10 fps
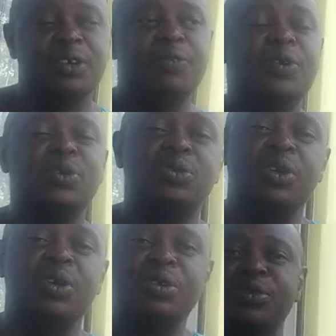Of course, you
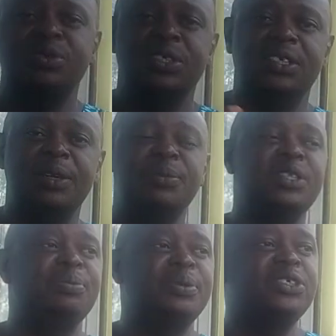are going to examine
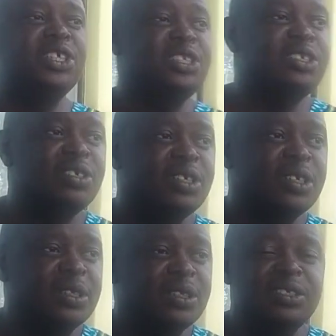the patient
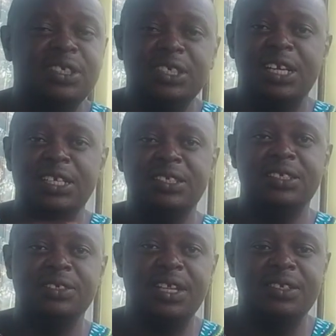generally,
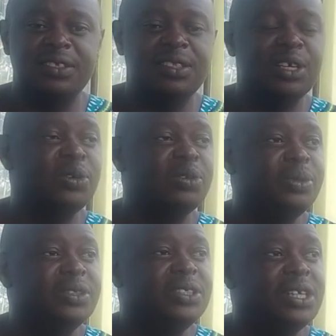that is the whole
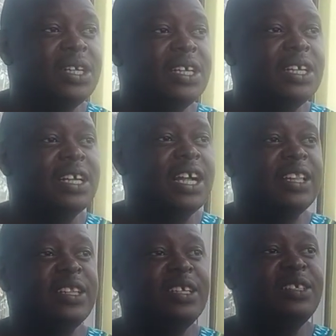body,
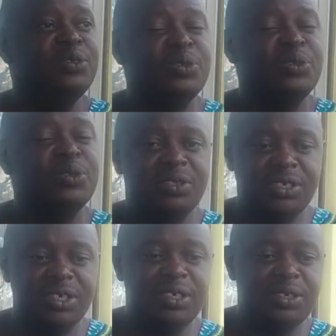and then you
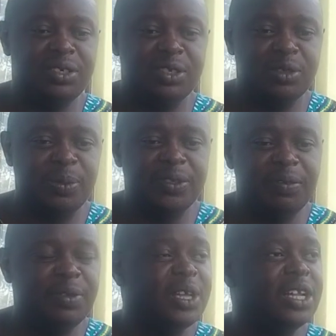concentrate
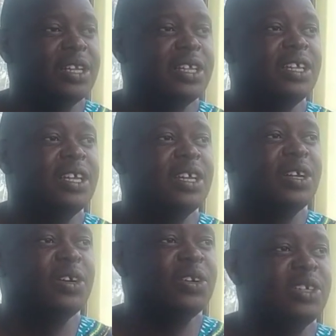specifically
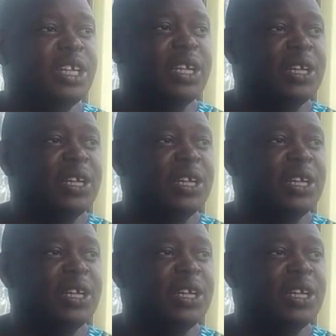on